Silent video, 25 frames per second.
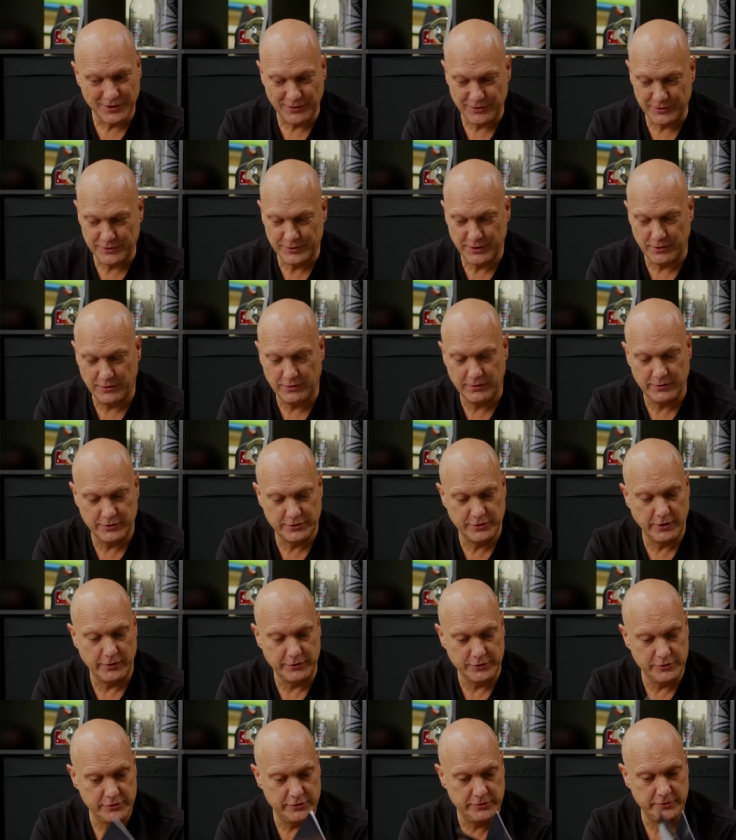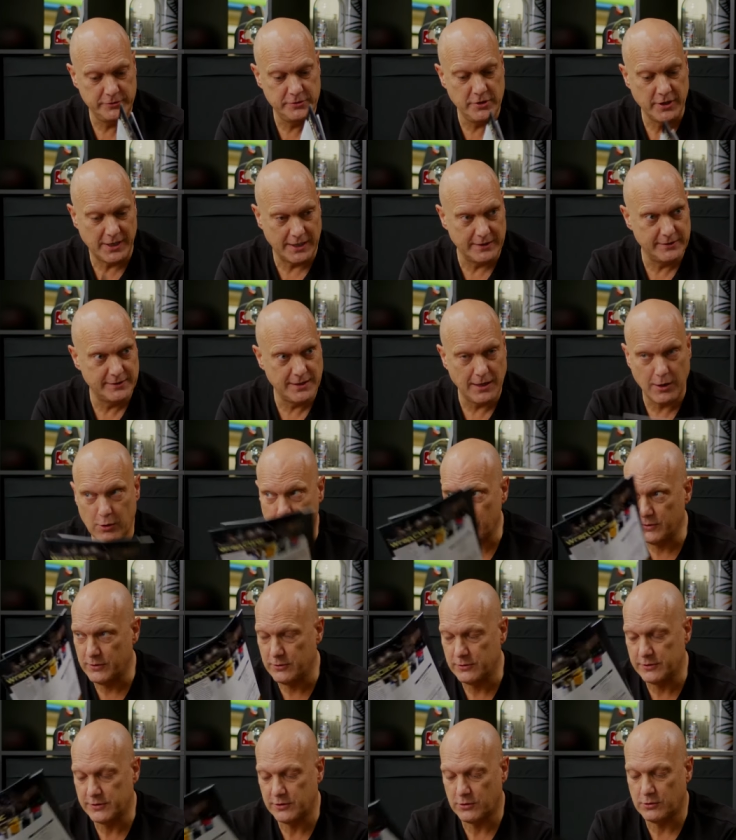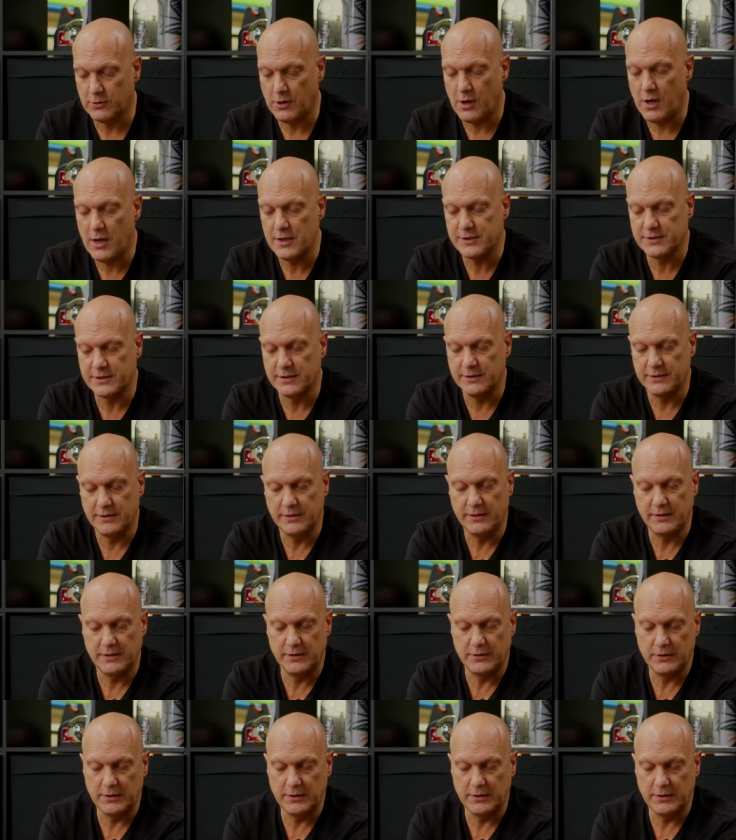So okay. so so you can download or ask it